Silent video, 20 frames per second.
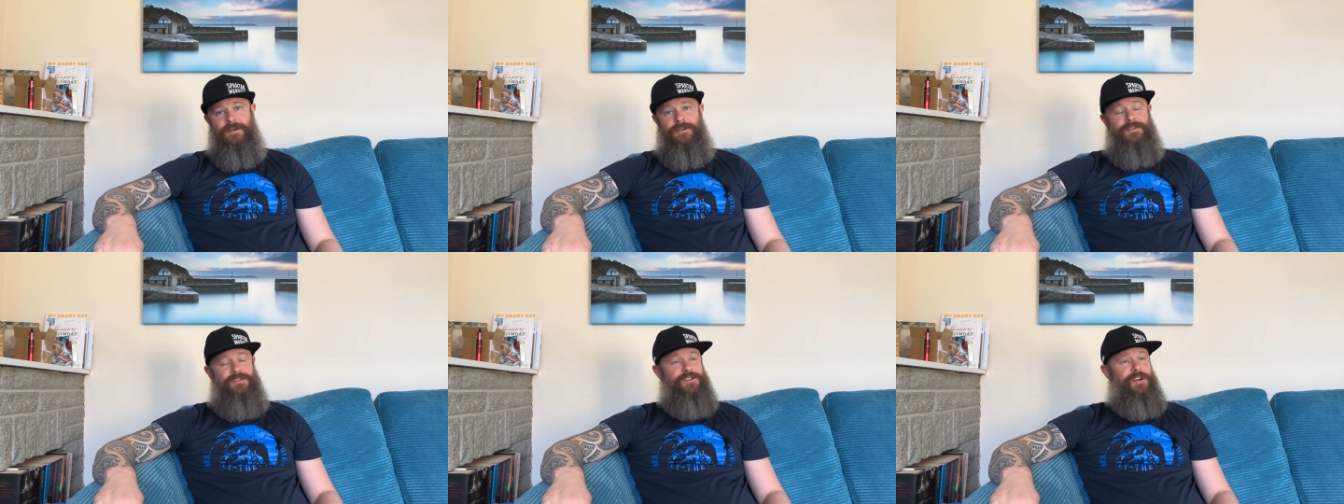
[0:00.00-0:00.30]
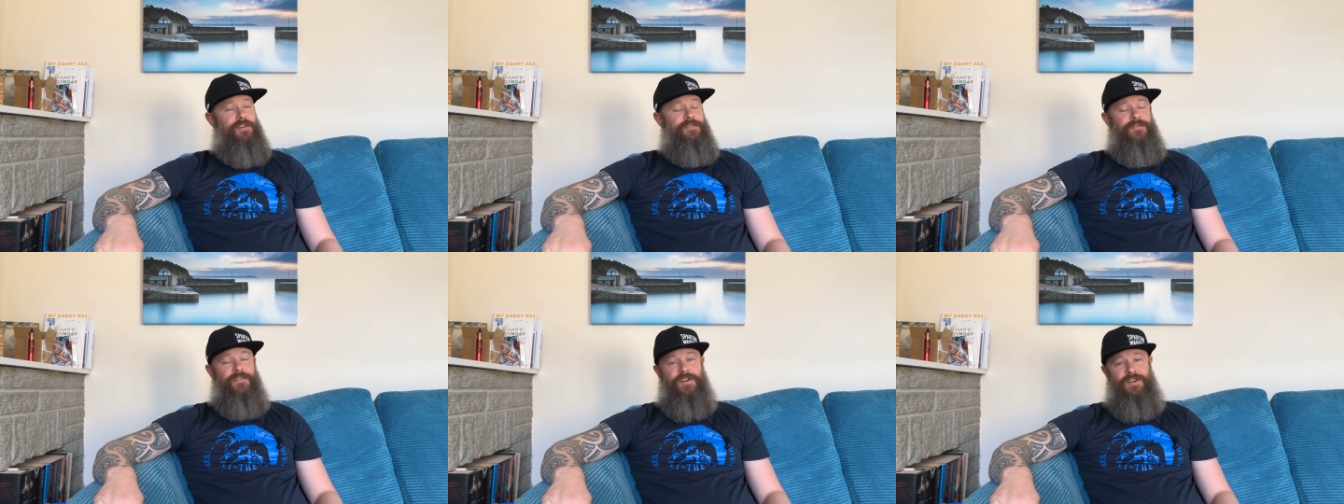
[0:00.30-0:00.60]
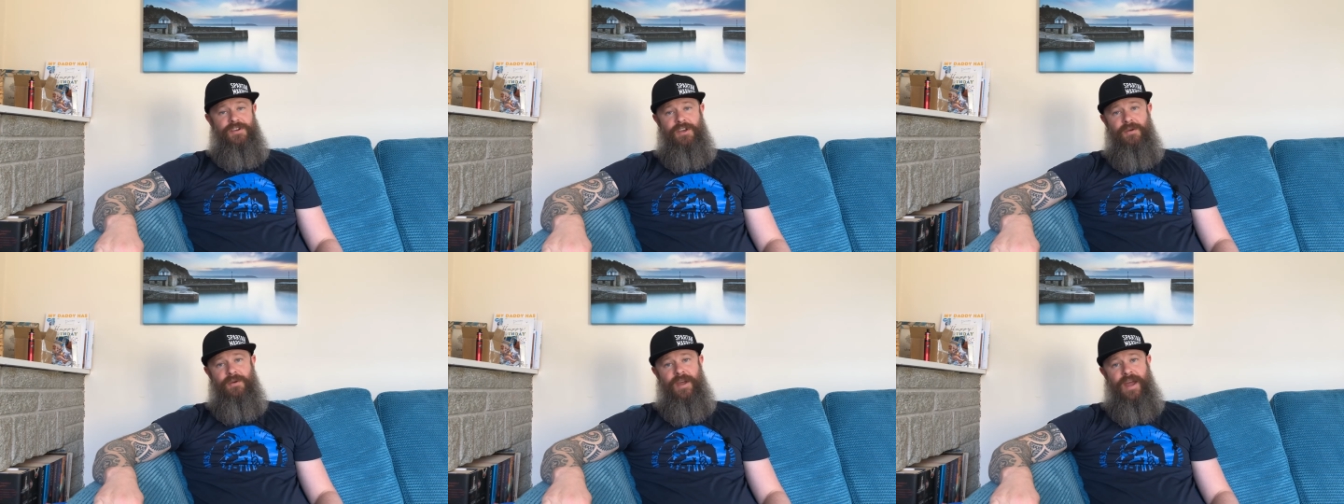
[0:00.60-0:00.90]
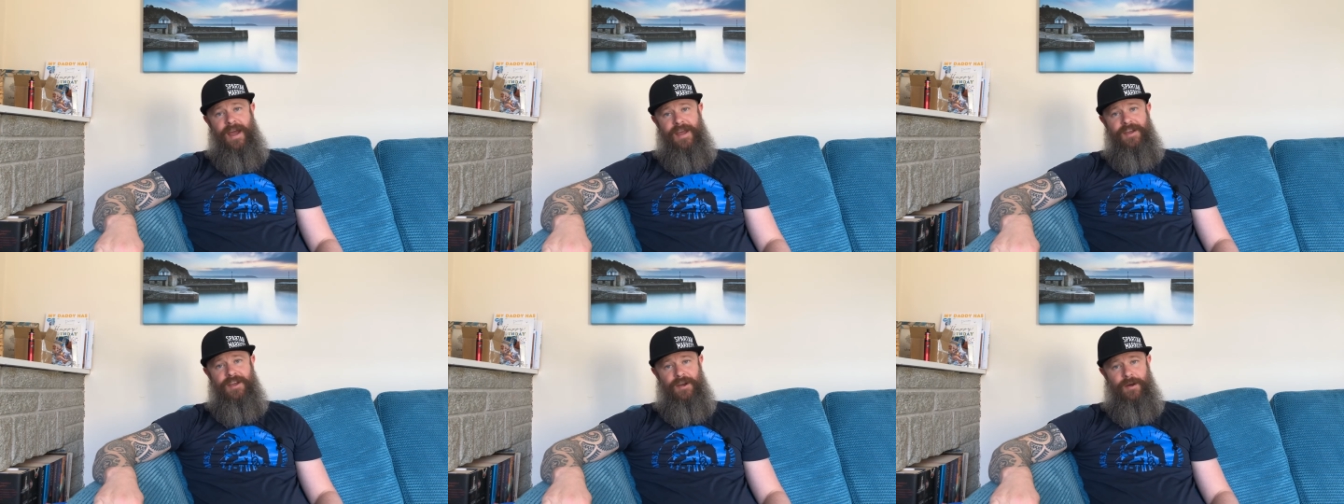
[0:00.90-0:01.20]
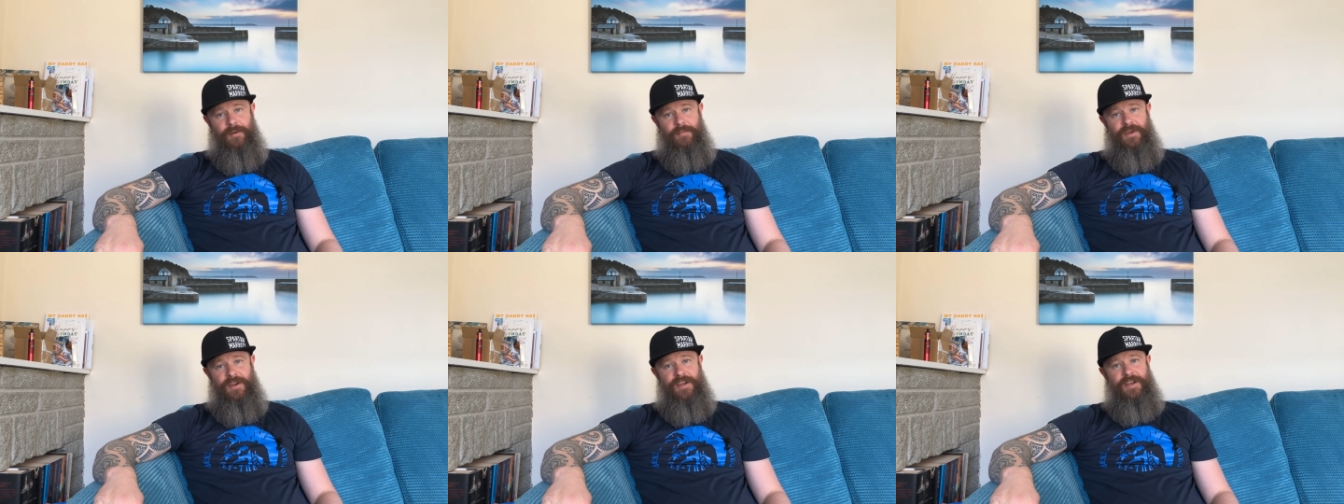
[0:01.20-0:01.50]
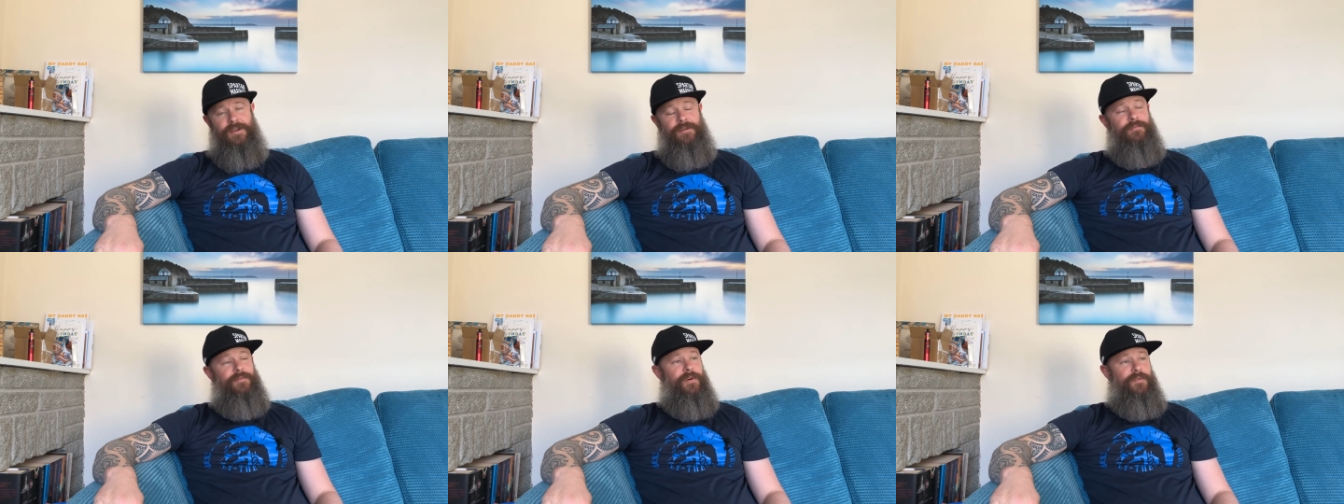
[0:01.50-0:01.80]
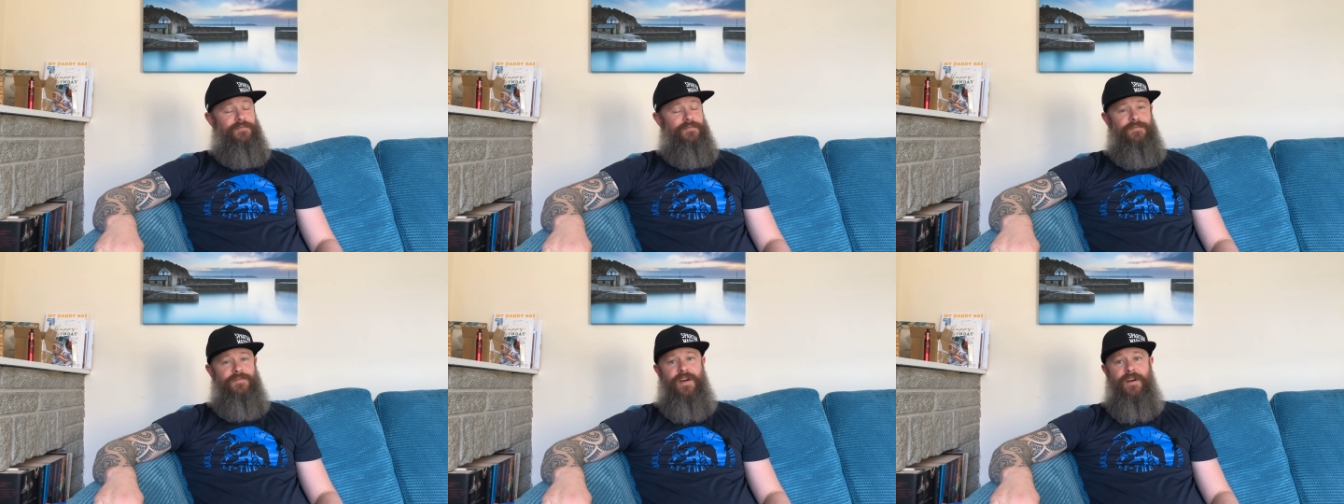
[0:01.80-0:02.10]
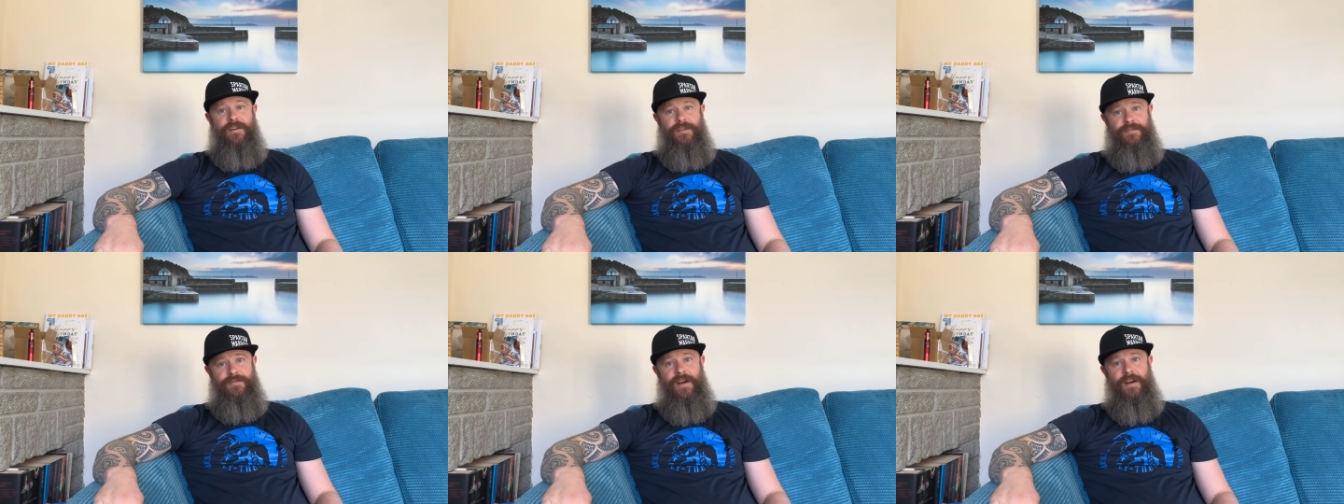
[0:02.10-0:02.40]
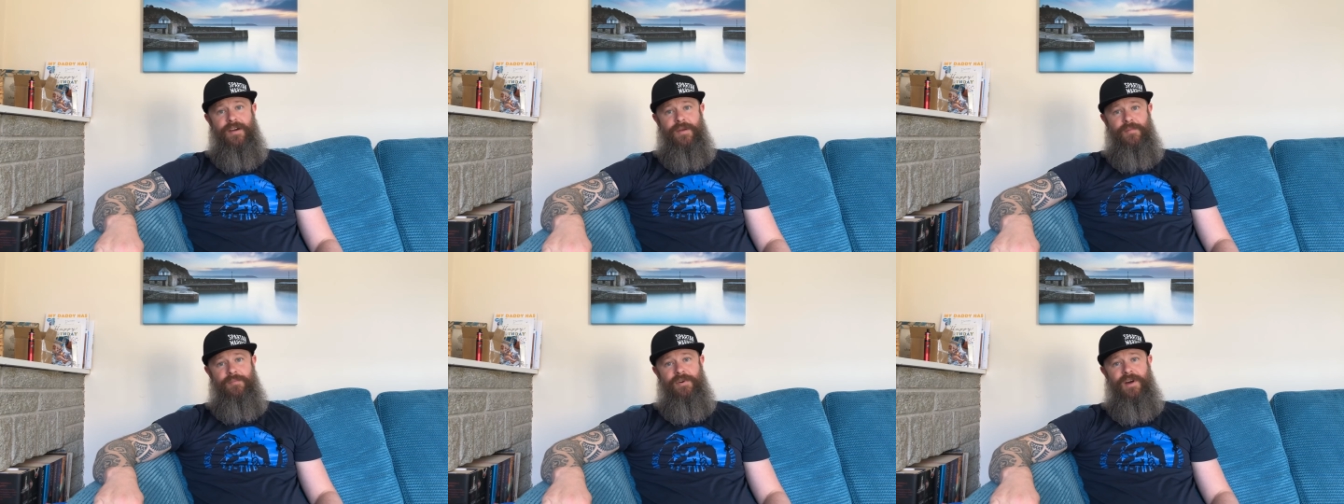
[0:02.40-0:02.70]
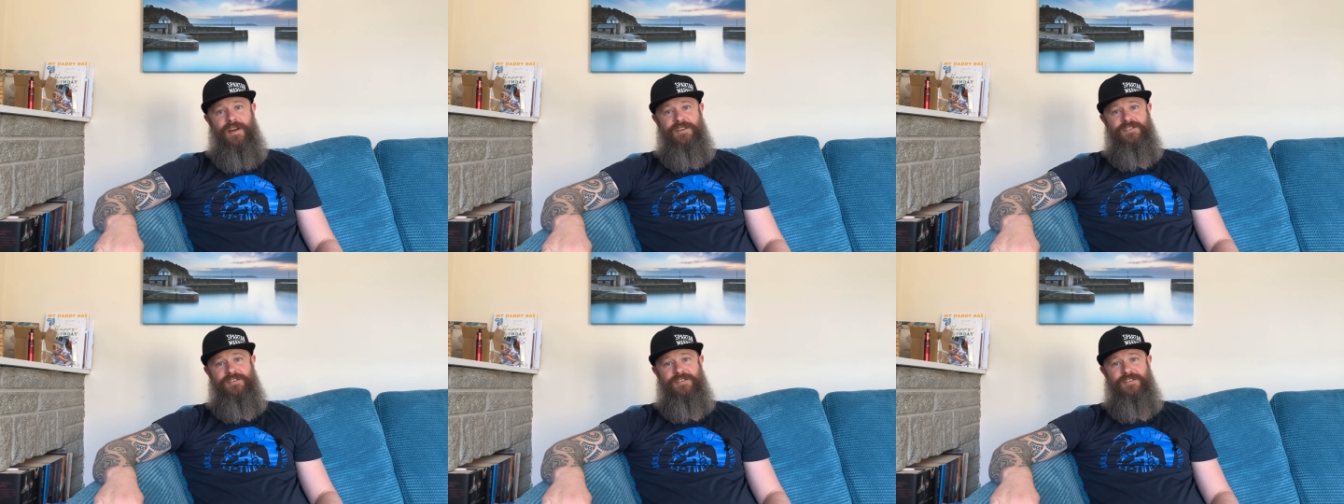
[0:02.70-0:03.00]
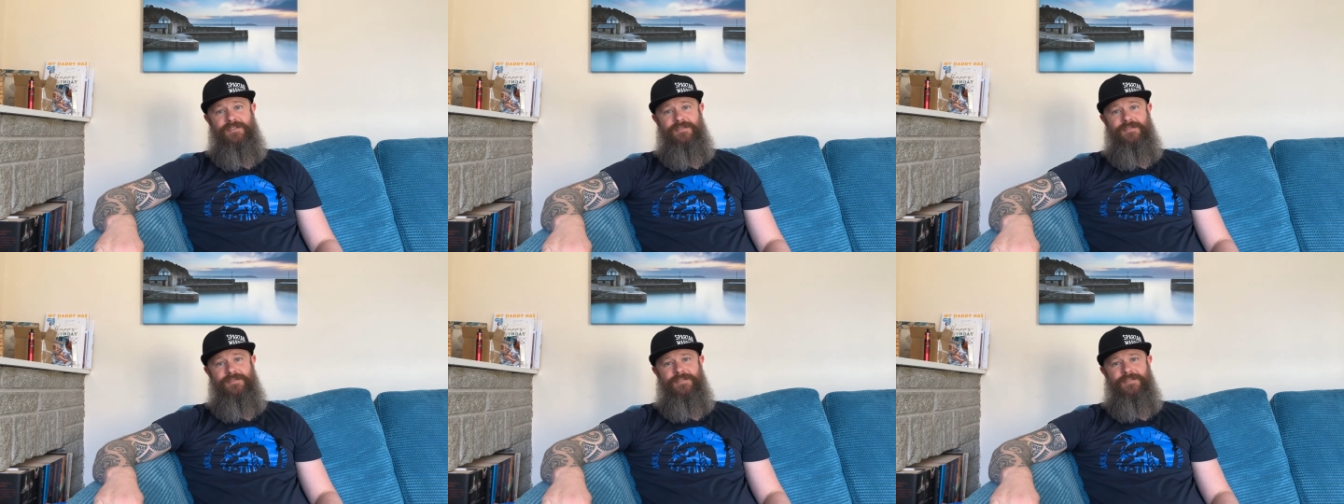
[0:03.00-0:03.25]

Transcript: So for a UK company, I'm very, very impressed.